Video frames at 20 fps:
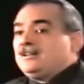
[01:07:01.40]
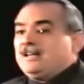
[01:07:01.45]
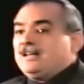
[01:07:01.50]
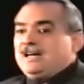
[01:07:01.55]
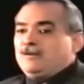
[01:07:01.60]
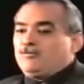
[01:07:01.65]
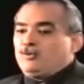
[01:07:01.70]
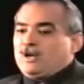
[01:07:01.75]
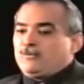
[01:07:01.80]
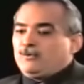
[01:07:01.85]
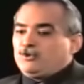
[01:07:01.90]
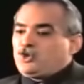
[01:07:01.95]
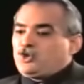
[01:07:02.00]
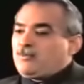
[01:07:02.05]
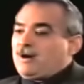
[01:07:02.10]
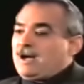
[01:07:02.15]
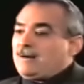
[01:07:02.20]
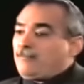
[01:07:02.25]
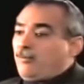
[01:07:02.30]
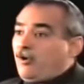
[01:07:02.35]
And when I went
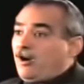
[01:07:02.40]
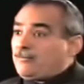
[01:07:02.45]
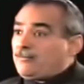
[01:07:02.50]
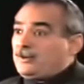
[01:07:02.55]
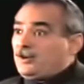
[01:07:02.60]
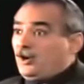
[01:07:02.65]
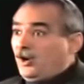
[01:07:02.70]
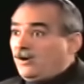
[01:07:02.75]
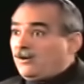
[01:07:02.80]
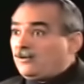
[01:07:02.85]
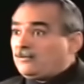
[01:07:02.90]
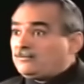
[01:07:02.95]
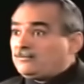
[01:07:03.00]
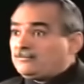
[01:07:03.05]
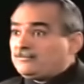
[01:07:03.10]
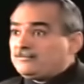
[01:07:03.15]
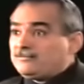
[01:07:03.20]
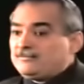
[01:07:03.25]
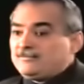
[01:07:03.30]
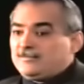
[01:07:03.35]
to my apartment
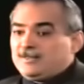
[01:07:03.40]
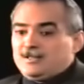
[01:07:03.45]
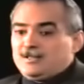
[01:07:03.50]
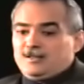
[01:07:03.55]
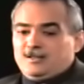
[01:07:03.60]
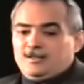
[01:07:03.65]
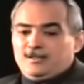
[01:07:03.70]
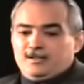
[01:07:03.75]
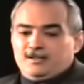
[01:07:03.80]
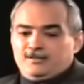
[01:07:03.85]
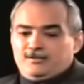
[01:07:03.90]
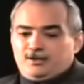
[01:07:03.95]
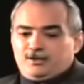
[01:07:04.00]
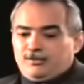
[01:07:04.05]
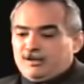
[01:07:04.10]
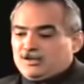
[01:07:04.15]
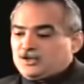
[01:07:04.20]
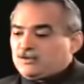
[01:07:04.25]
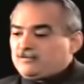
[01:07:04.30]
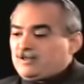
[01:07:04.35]
home, the
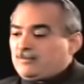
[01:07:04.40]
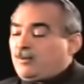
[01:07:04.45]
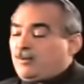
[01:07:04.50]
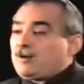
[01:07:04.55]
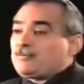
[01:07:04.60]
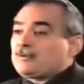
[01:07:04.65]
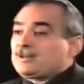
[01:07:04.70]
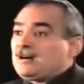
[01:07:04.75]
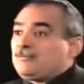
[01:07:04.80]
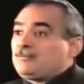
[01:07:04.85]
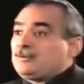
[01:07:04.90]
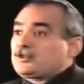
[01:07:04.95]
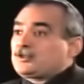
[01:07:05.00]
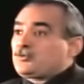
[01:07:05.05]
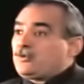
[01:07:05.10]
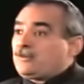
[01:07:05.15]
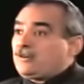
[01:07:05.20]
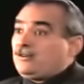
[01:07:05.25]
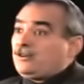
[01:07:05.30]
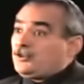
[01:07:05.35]
rest of the apartment
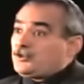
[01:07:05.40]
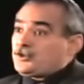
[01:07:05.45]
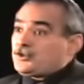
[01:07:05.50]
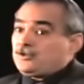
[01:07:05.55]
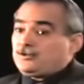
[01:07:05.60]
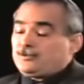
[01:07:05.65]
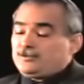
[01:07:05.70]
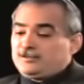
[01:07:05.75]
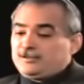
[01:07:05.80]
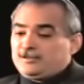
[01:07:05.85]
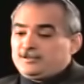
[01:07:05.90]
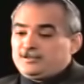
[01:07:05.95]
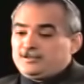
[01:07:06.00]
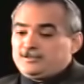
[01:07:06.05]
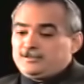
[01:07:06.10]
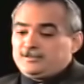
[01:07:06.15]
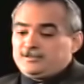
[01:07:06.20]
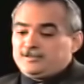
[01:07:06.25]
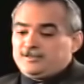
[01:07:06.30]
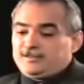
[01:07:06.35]
complex were also
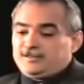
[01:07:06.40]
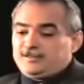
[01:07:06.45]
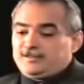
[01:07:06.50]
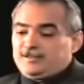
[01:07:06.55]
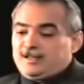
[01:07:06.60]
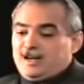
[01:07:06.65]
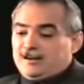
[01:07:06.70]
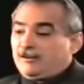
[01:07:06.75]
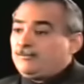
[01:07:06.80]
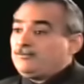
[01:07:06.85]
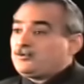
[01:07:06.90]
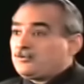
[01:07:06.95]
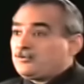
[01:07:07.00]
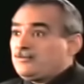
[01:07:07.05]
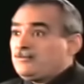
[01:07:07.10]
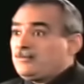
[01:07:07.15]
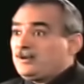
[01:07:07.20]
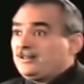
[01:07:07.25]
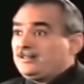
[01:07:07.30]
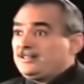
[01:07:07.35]
Arabs
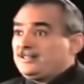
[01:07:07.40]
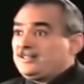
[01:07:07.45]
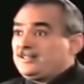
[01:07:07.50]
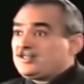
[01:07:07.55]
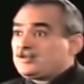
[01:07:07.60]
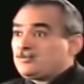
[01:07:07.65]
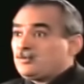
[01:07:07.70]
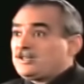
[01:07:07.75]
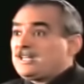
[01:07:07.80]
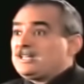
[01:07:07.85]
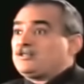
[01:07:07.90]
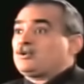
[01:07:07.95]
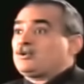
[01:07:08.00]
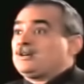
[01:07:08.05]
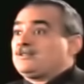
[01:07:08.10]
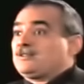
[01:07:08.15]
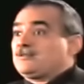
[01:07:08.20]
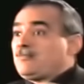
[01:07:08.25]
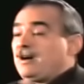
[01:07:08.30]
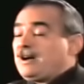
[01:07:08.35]
from the Middle East. We'd get
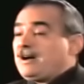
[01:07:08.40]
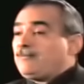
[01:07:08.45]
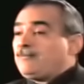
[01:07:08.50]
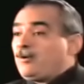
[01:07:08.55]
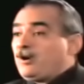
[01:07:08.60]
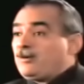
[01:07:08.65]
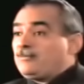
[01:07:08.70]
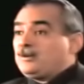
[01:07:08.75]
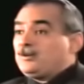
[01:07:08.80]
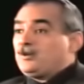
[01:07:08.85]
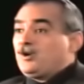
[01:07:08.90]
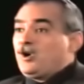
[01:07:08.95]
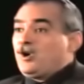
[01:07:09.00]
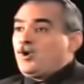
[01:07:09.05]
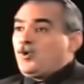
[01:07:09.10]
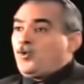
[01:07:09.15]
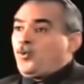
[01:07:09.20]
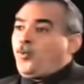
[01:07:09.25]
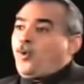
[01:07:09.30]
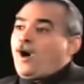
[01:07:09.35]
together in my apartment,
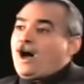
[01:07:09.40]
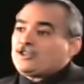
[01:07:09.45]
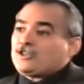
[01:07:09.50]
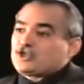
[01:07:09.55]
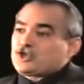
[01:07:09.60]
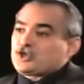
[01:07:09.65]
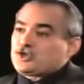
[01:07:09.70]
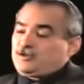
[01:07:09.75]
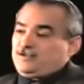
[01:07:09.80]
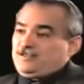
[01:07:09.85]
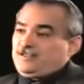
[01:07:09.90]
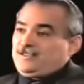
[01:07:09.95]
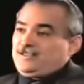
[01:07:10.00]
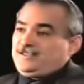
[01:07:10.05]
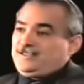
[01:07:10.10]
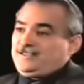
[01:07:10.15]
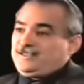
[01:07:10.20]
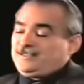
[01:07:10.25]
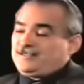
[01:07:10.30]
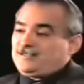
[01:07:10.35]
watch
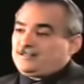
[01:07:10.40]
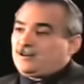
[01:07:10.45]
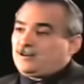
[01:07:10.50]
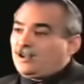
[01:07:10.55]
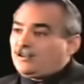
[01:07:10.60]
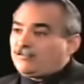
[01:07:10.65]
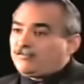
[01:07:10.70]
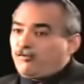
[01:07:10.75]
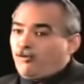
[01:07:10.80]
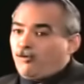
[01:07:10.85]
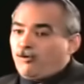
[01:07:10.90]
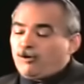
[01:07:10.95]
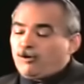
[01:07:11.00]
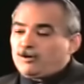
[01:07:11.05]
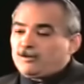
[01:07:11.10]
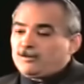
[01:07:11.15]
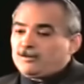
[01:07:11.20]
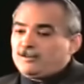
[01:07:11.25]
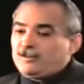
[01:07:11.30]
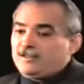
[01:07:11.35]
the Gulf
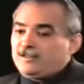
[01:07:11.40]
War,